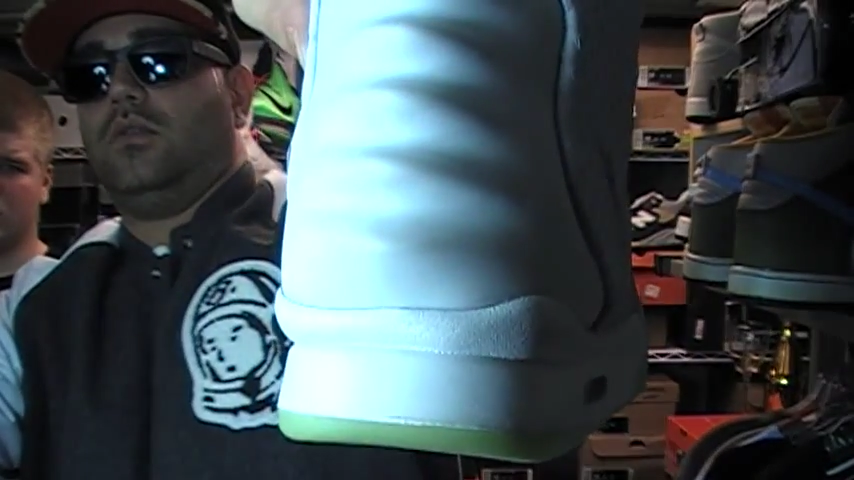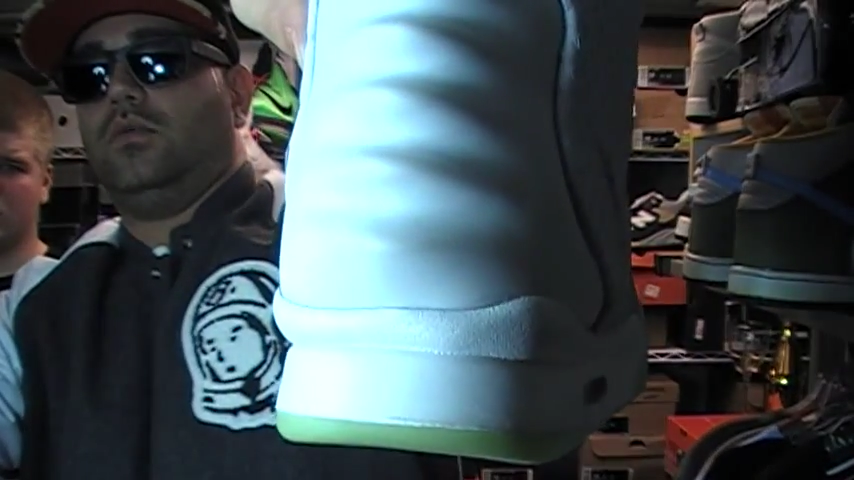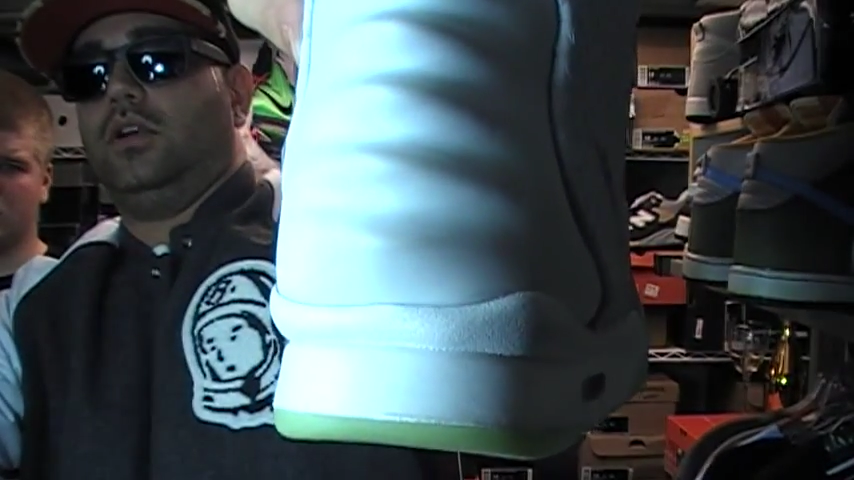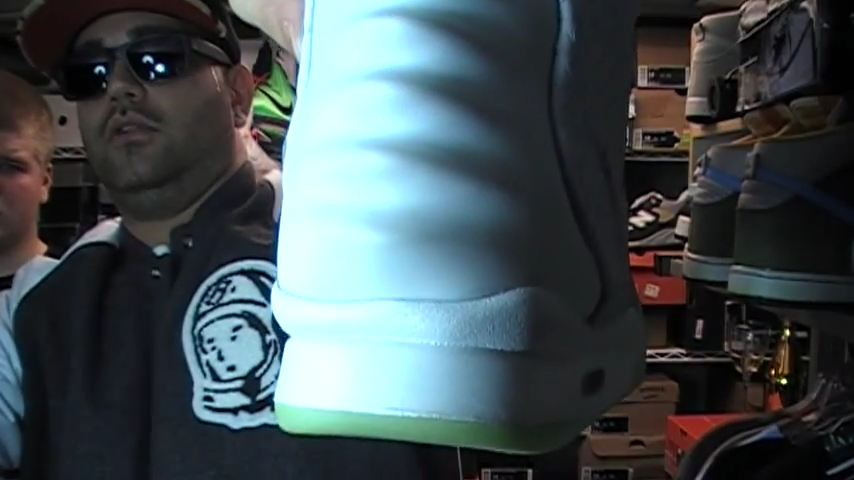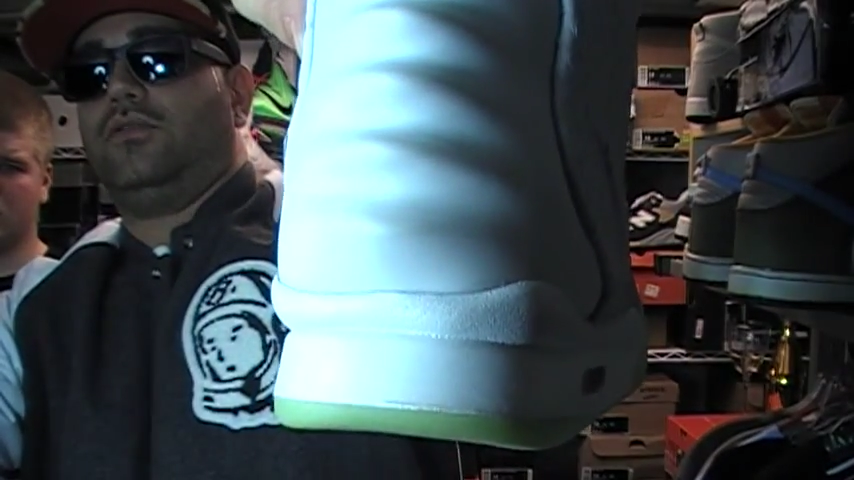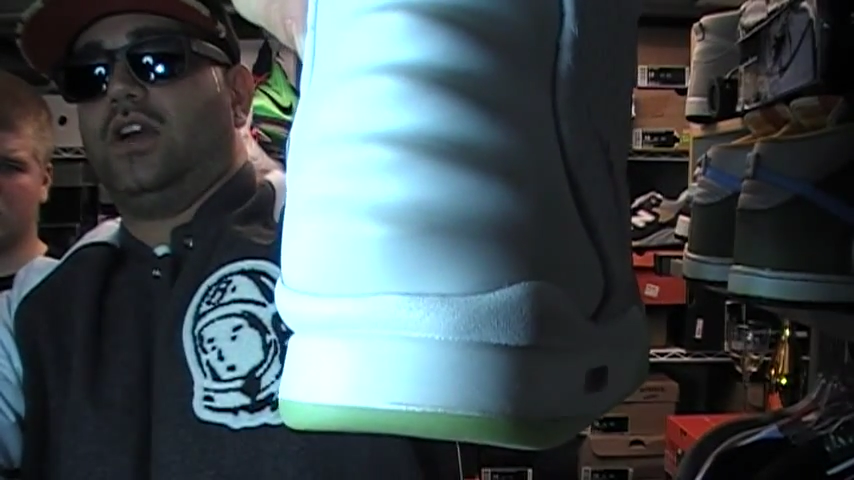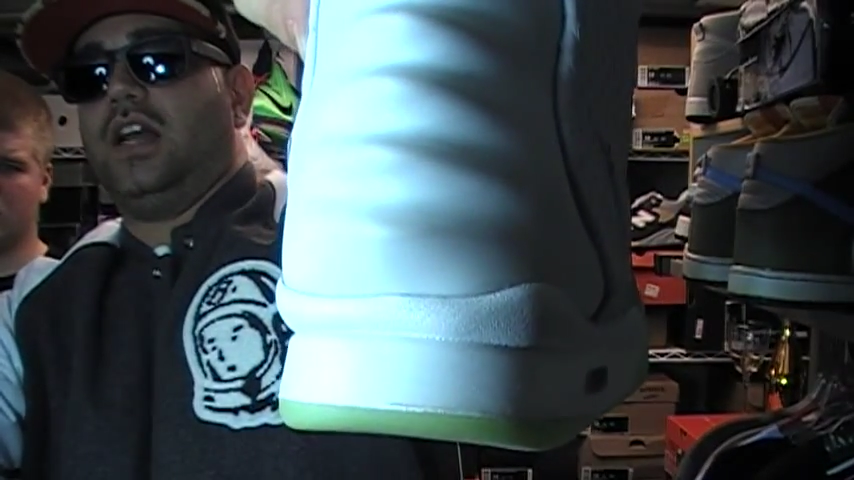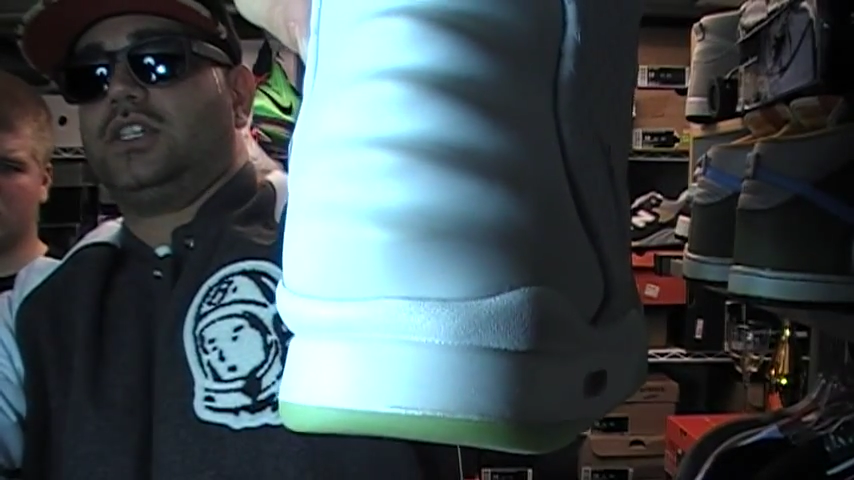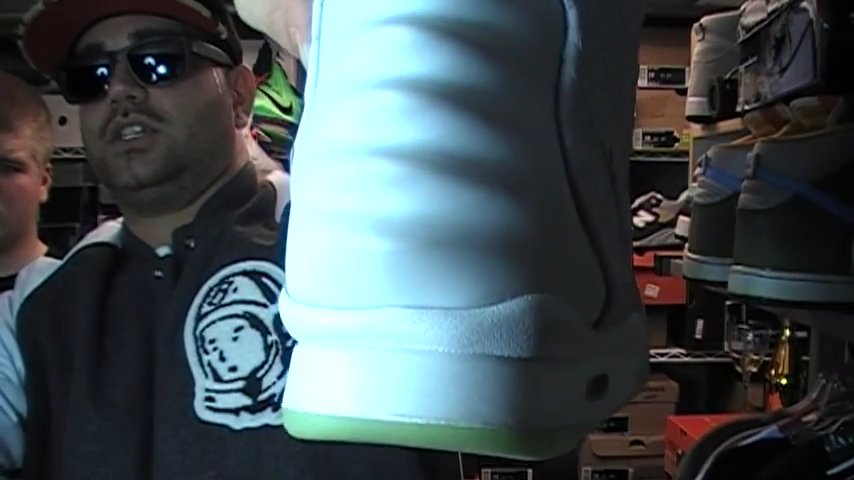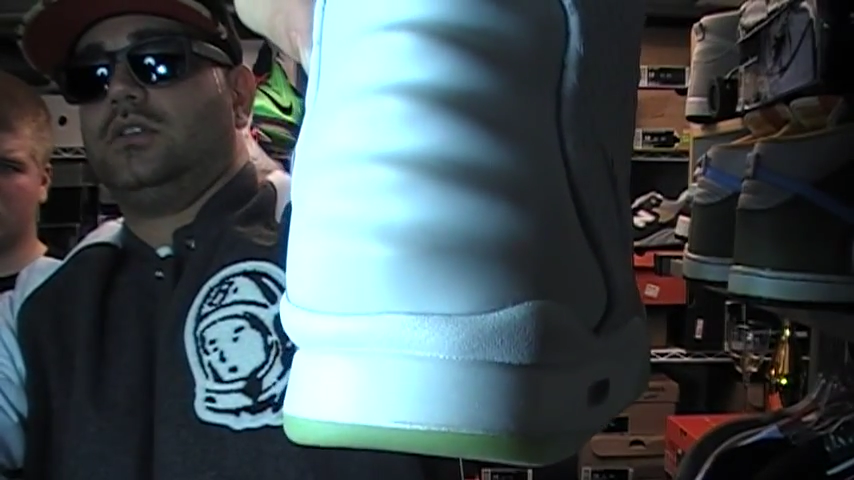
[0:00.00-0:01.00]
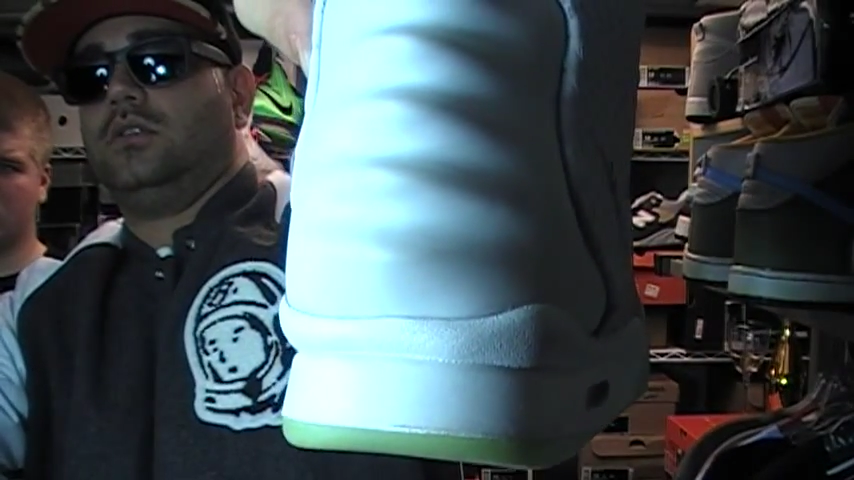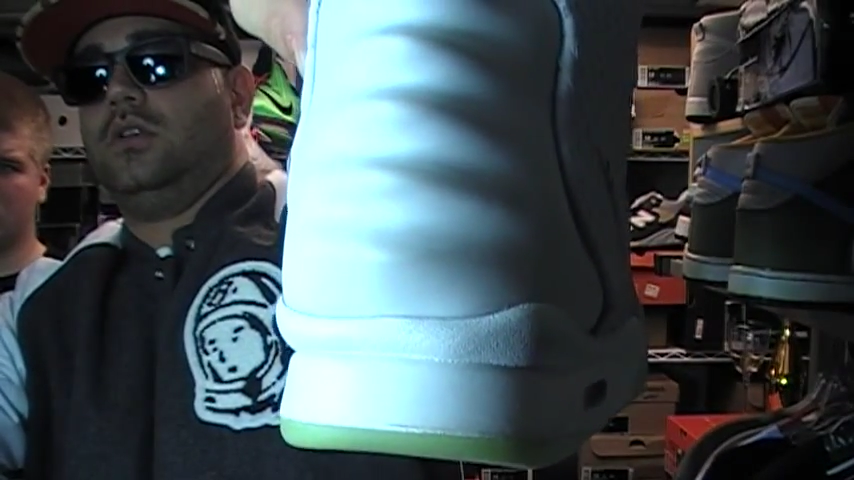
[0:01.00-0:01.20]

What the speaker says: real fresh,